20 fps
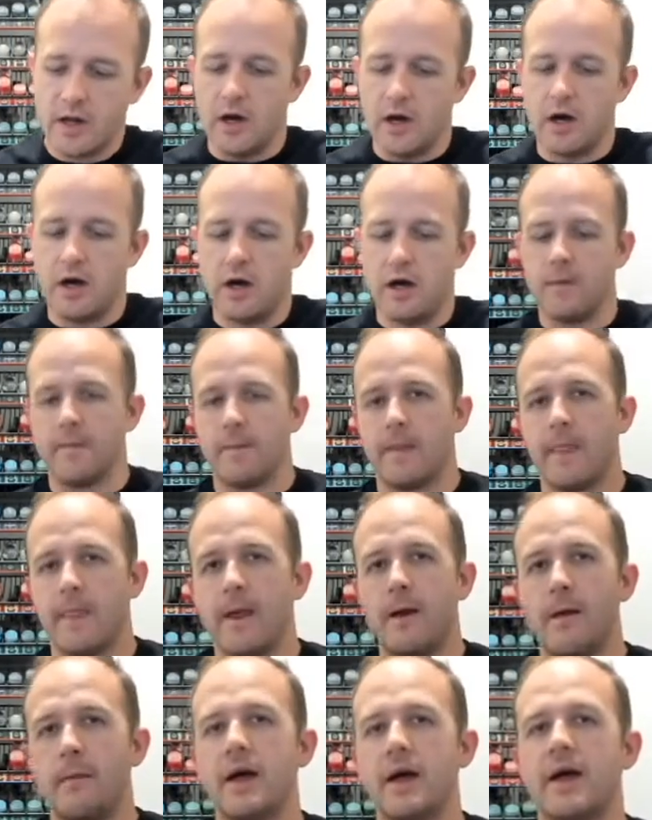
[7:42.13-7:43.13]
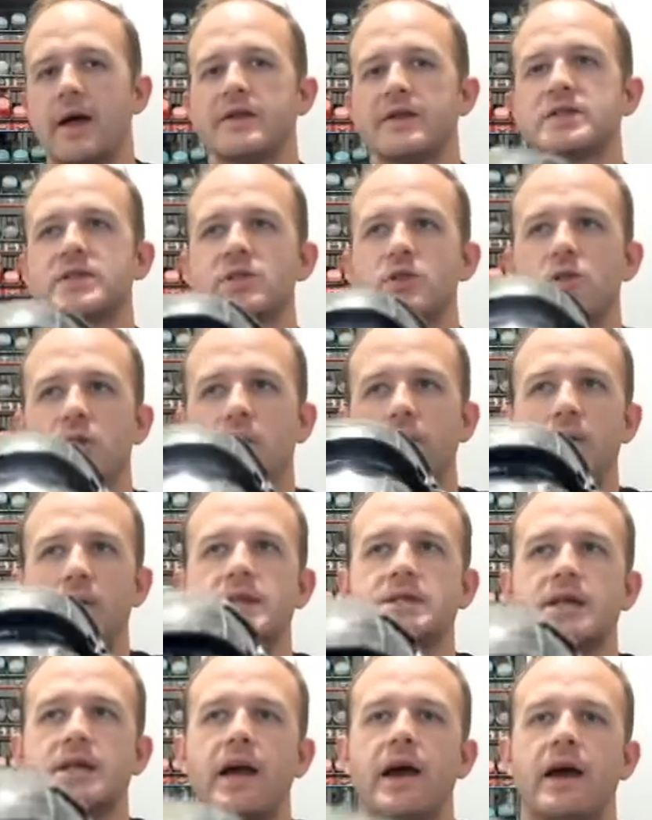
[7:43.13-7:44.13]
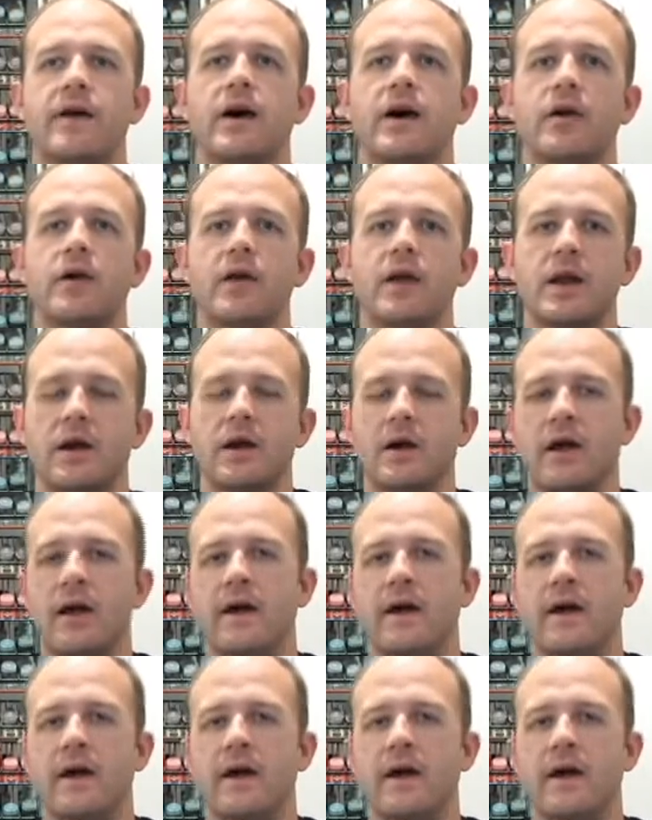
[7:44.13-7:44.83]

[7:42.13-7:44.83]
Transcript: But yeah, this is the only piece I have out right now.